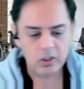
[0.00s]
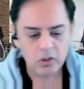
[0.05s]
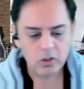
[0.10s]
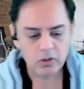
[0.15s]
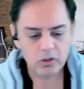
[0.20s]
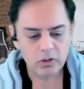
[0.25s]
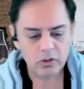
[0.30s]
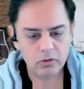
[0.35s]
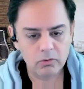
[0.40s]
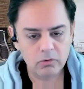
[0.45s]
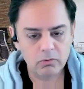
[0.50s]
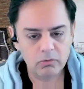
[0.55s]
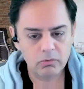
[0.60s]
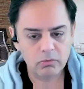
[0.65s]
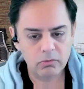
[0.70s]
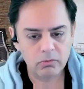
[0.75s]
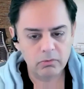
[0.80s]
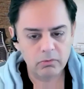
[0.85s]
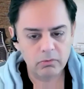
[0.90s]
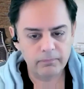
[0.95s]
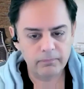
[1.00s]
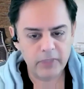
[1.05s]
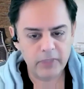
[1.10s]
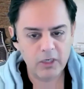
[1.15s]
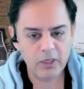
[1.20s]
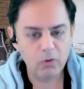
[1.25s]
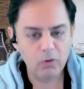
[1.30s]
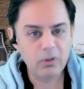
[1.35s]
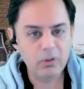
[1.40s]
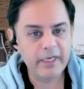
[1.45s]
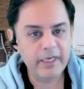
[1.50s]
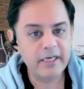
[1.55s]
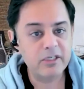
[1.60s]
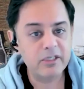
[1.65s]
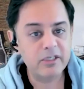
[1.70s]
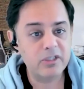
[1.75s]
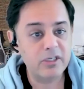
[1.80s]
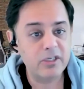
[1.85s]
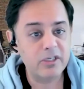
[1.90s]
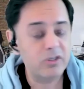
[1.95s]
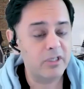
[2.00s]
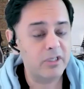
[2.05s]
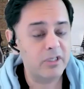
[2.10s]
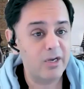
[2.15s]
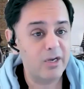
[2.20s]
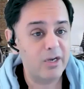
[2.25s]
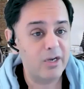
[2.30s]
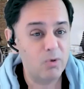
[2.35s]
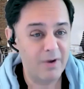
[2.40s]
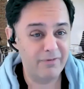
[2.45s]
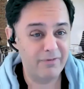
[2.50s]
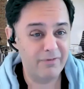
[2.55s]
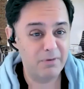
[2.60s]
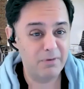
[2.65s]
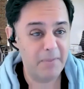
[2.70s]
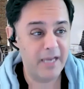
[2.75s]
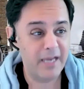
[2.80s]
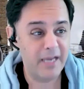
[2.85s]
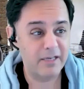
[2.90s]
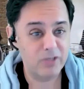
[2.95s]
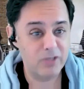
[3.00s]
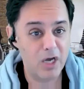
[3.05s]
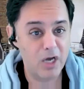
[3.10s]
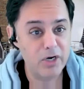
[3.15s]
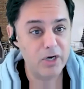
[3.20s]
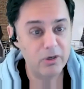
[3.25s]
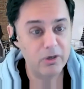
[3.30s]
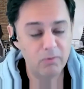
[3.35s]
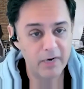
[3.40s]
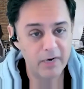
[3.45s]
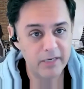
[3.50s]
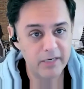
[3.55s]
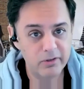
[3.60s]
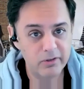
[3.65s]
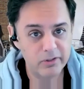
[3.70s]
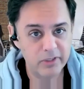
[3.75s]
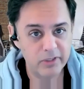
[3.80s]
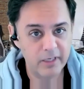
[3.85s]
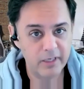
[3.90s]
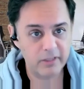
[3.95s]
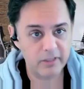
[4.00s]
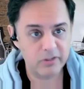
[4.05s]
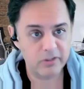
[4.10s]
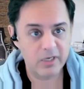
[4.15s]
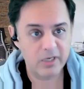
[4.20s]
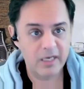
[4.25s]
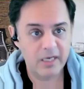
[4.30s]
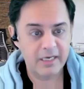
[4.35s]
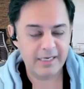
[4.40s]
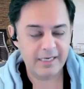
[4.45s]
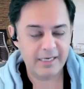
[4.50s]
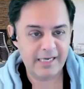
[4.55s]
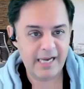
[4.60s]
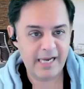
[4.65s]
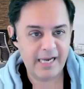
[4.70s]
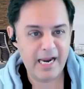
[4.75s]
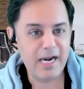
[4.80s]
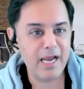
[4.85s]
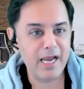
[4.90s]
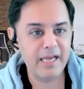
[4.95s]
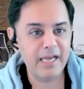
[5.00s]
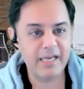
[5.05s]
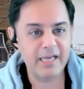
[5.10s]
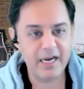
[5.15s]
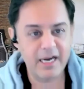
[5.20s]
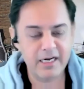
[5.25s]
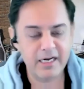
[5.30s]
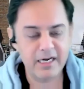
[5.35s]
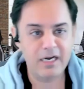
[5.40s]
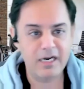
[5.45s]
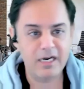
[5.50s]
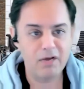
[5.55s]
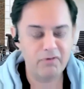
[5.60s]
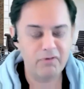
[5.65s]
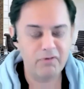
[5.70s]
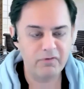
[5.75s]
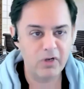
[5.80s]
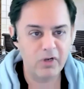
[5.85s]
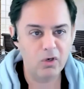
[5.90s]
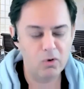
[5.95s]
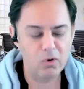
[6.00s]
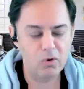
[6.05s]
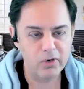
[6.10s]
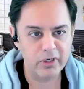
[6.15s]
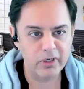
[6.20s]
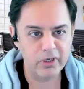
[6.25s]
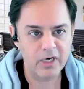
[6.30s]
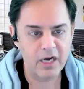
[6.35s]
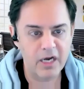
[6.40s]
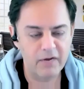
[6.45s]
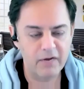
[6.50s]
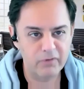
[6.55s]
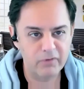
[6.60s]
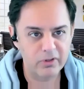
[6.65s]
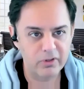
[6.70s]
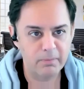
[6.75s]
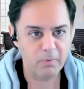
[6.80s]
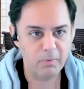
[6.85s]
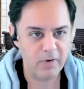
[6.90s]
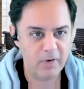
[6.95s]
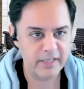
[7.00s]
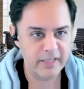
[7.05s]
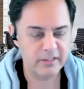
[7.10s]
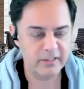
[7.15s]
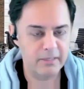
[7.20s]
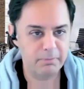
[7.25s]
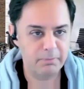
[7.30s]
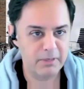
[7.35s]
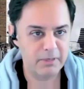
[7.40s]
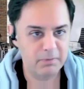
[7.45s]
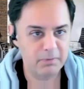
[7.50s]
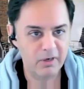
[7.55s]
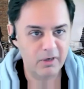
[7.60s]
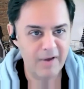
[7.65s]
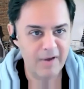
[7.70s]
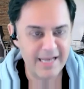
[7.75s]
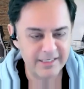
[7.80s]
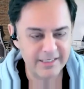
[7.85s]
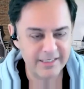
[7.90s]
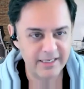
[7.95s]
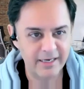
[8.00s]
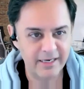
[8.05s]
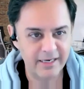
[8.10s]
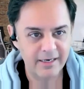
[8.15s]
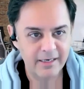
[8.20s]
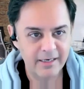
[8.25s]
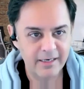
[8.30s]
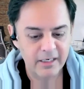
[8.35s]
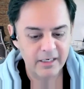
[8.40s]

you the only decision that you have to make as underwriters is can I get enough of a loan to cover the price that people are asking?